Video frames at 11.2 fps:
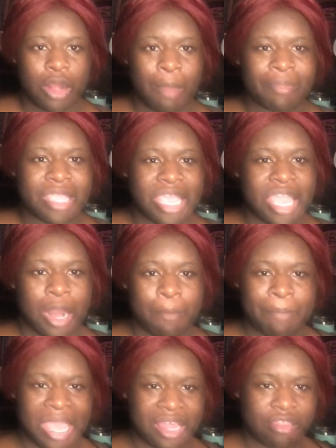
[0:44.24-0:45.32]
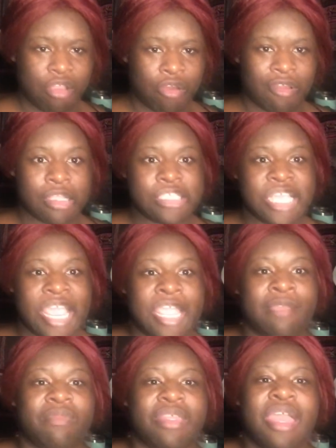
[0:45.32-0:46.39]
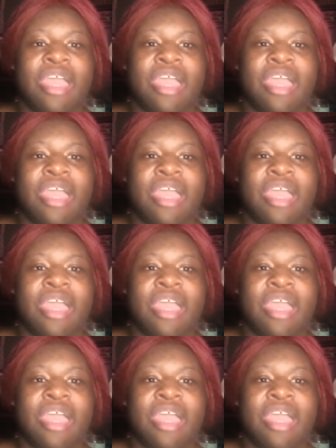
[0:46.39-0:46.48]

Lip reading: let me tell y'all the backstory of James.